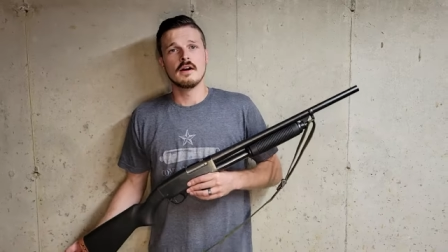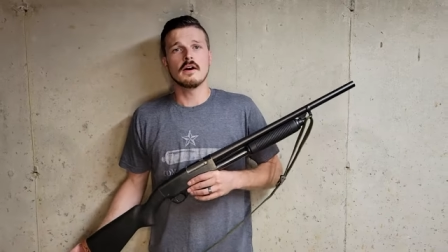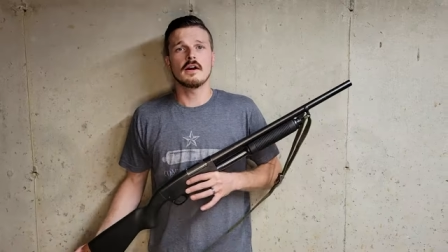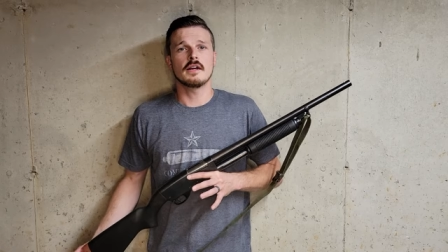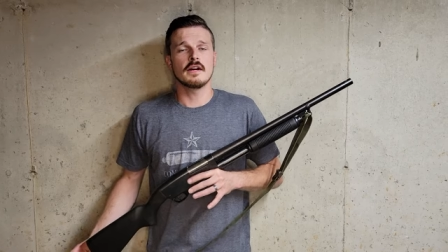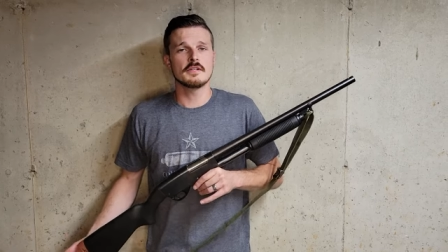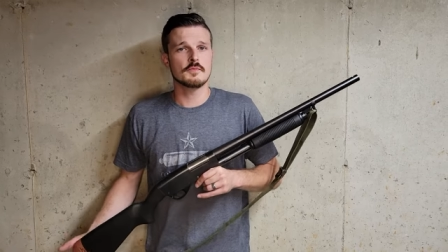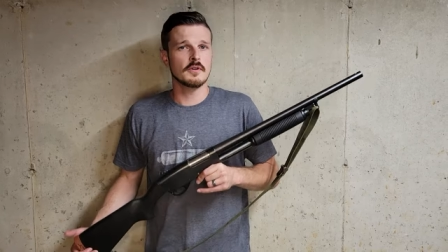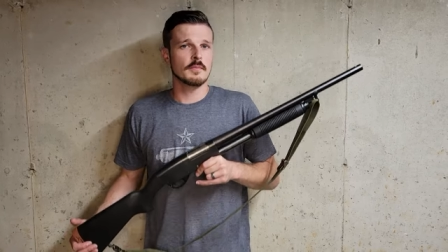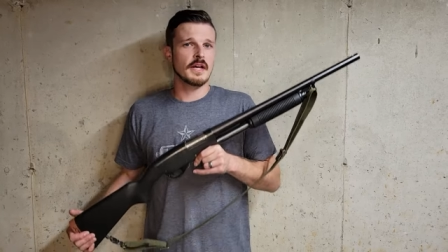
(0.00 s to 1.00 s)
All right, guys,
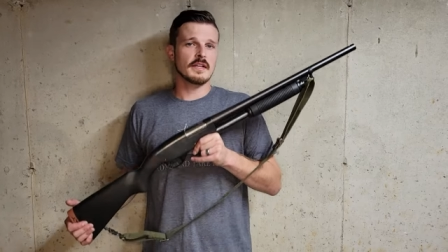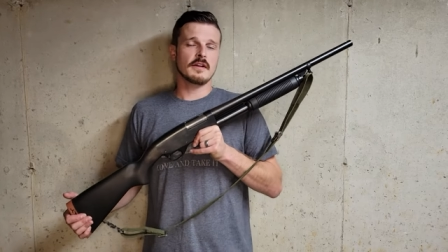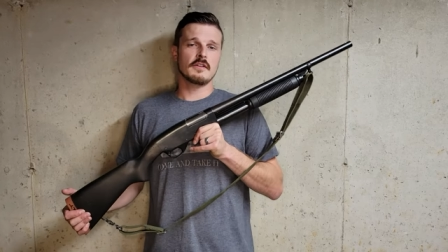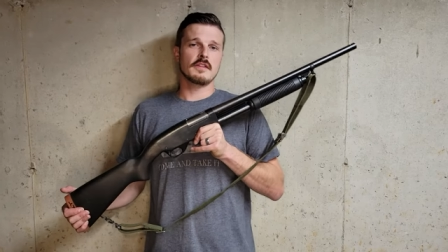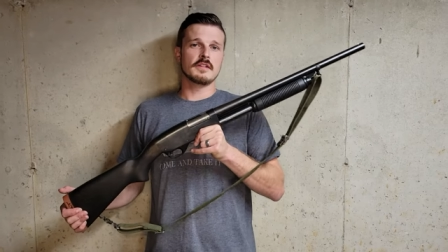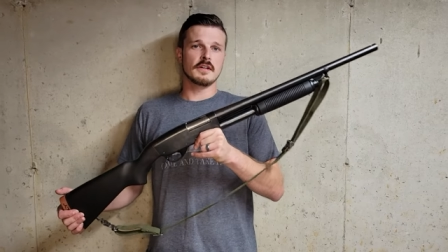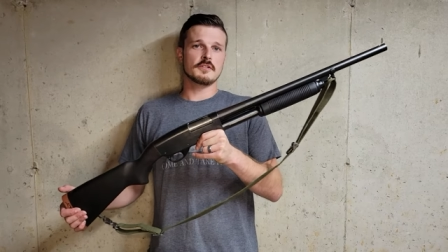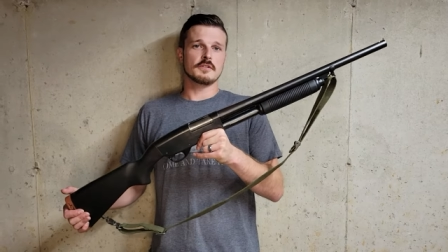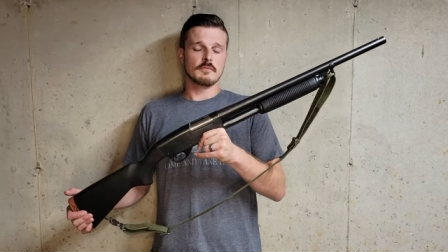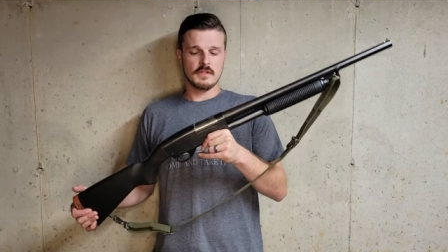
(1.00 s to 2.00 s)
we are back down in the
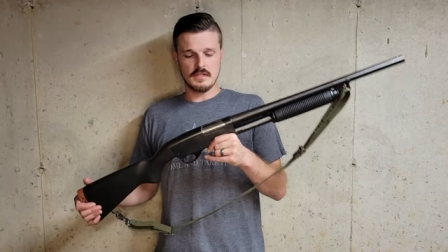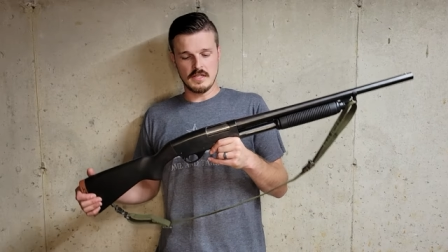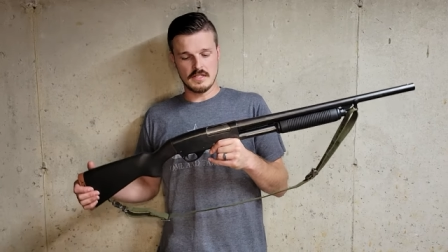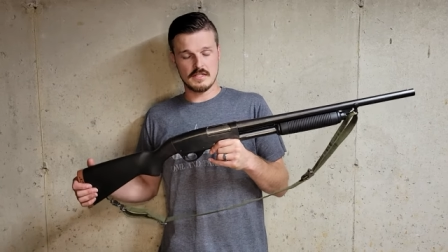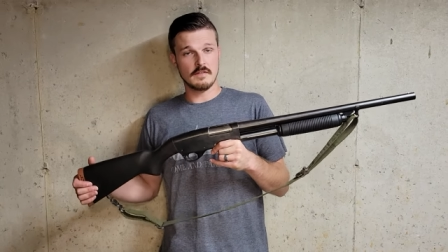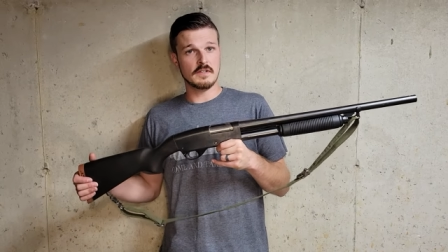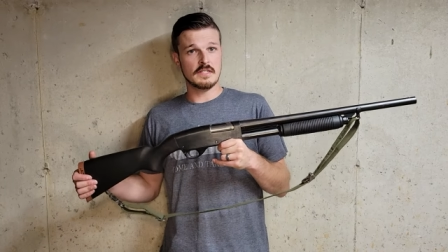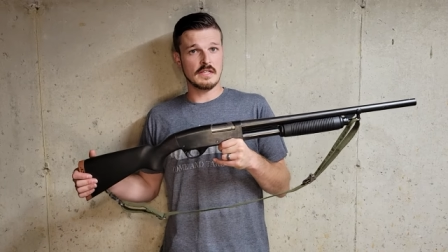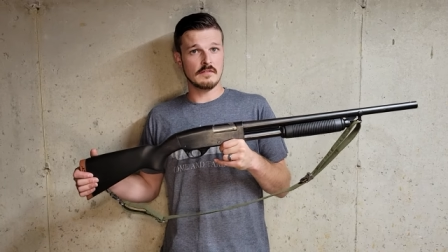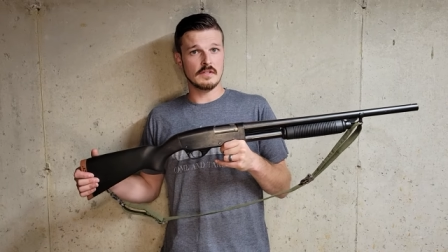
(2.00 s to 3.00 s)
dungeon with the
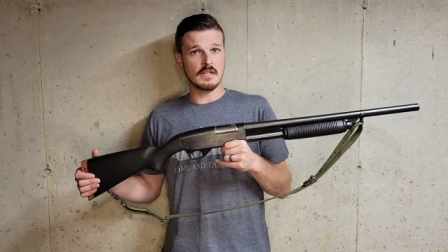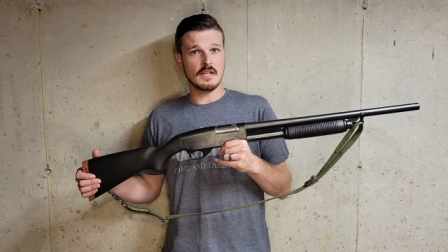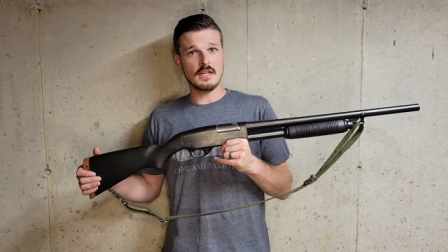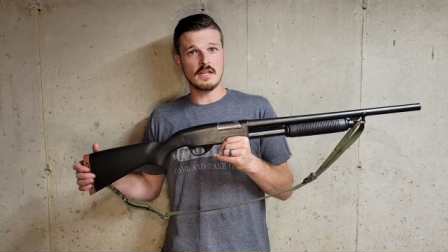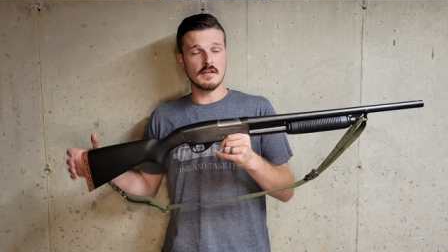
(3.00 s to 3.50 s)
77E,